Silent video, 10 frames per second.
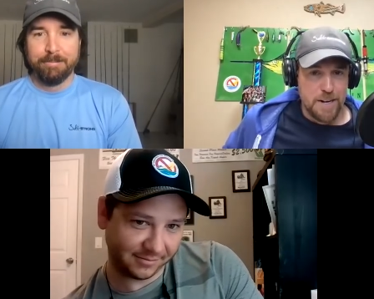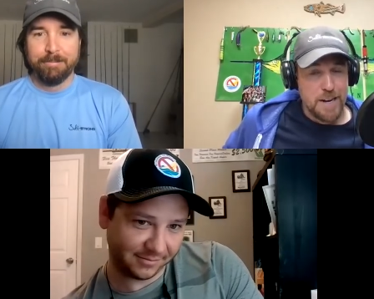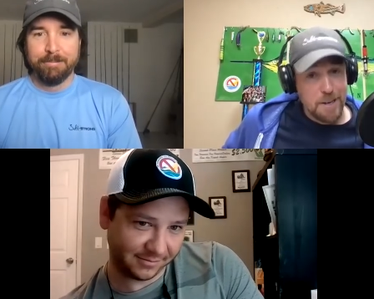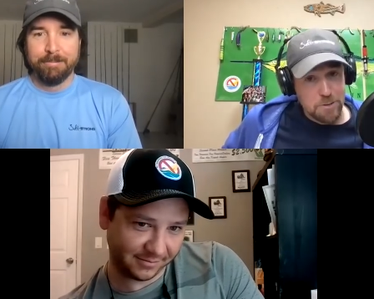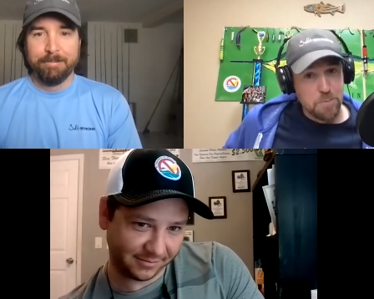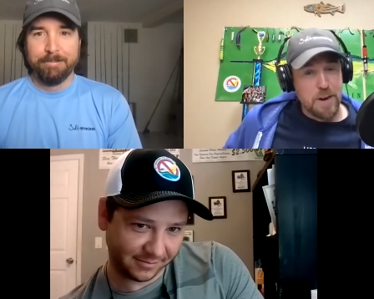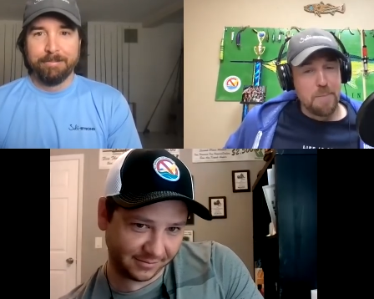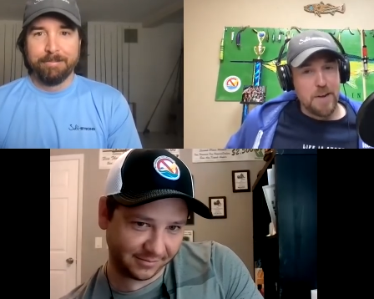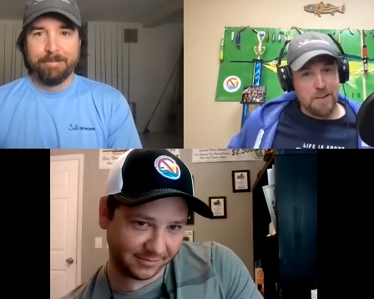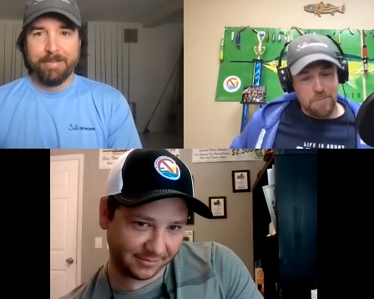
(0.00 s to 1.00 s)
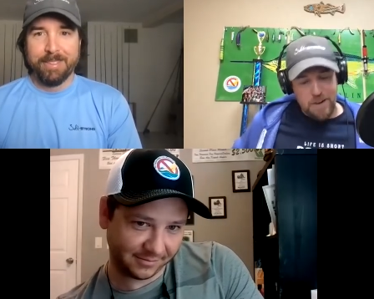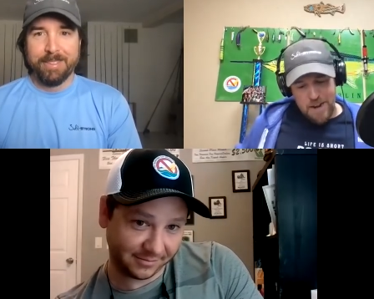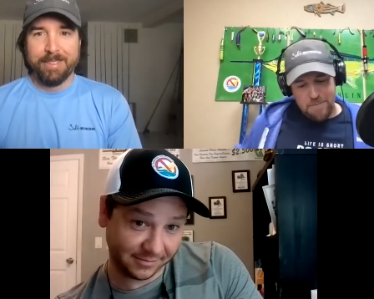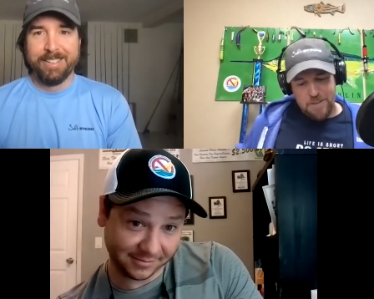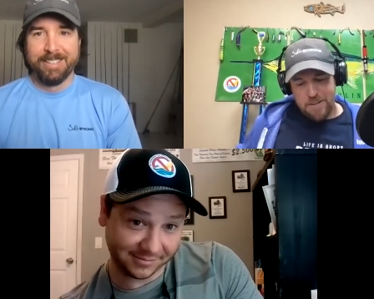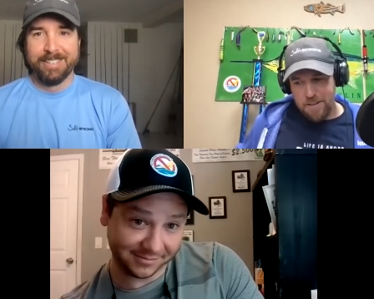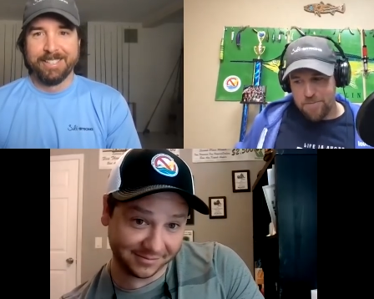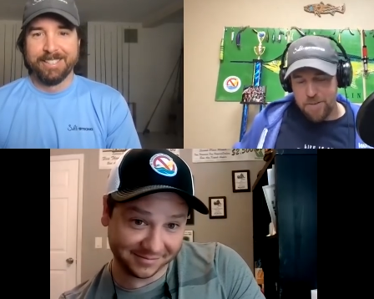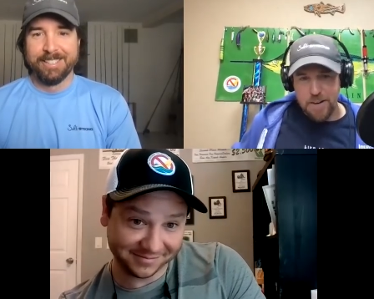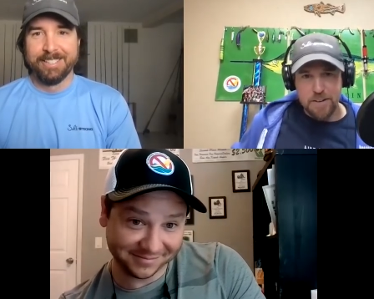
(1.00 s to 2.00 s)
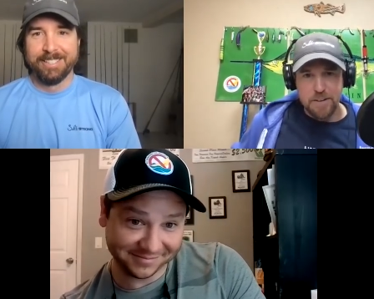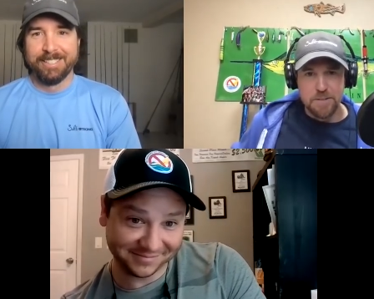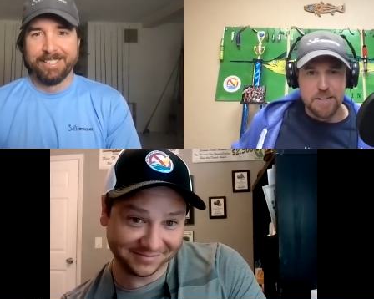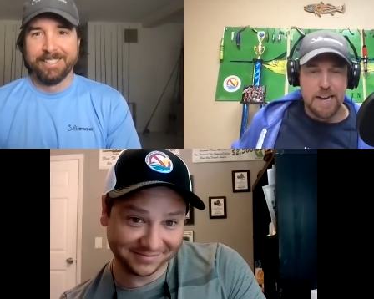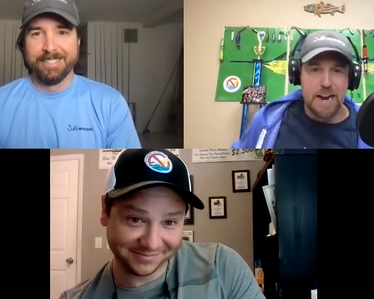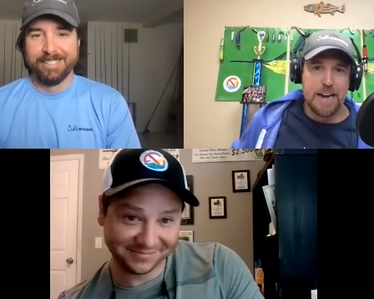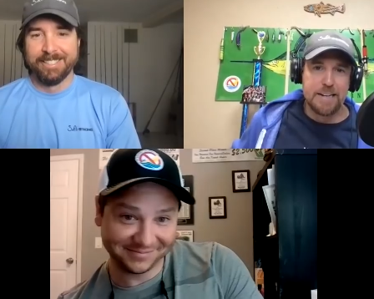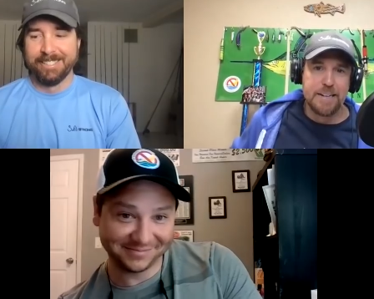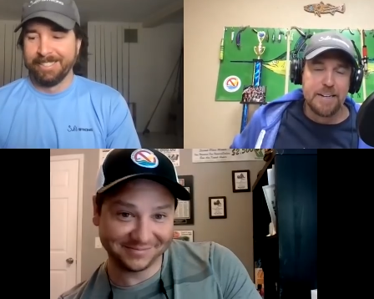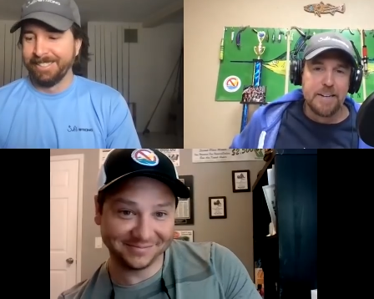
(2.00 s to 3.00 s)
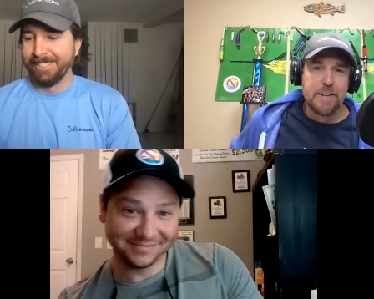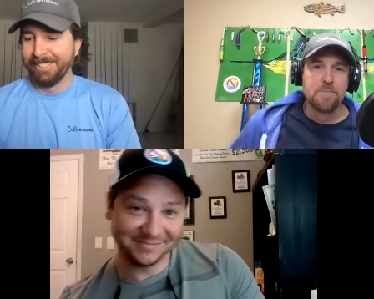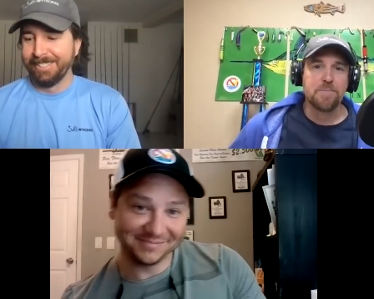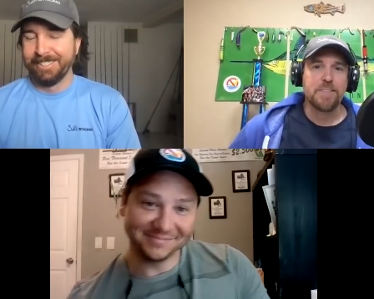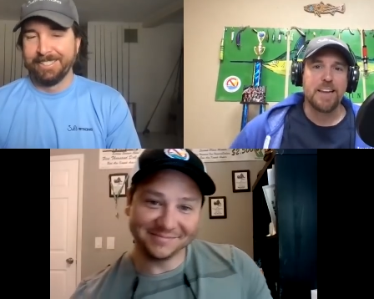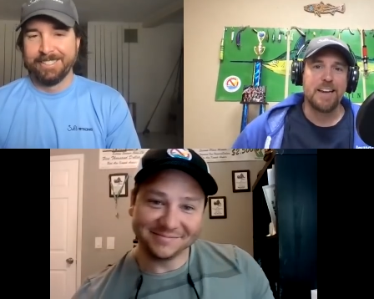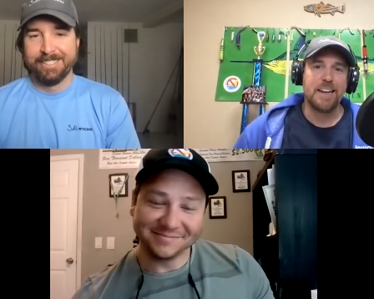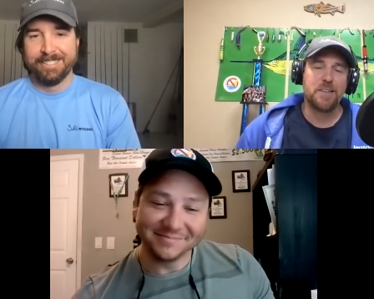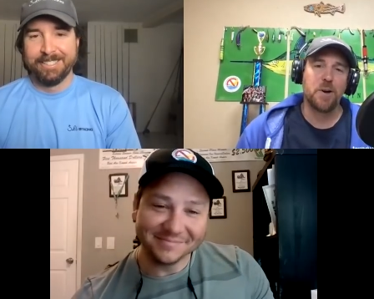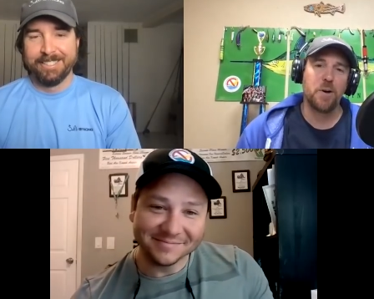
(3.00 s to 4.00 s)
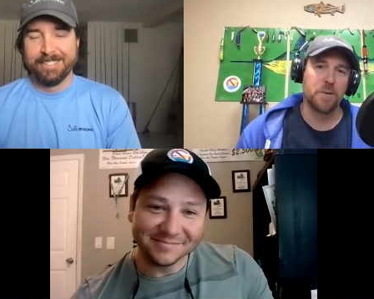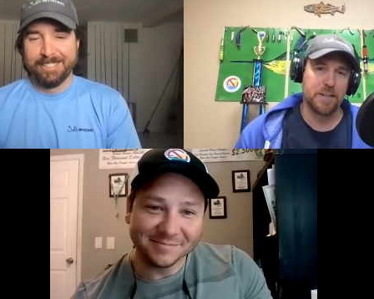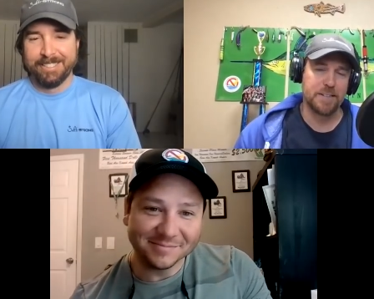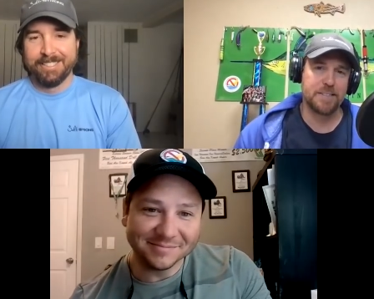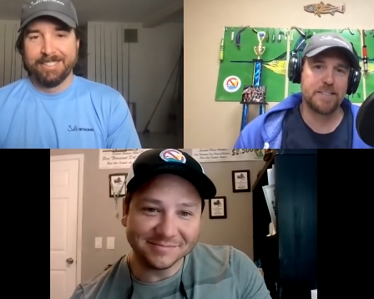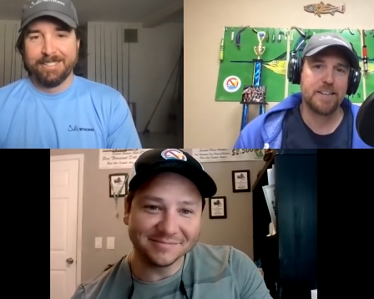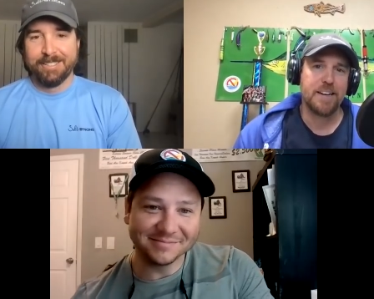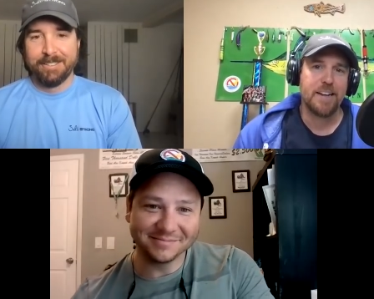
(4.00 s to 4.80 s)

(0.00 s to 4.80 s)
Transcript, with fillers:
Speaker 1: And here's what I mean we have hmm. a, a friend who's a guide, and he told us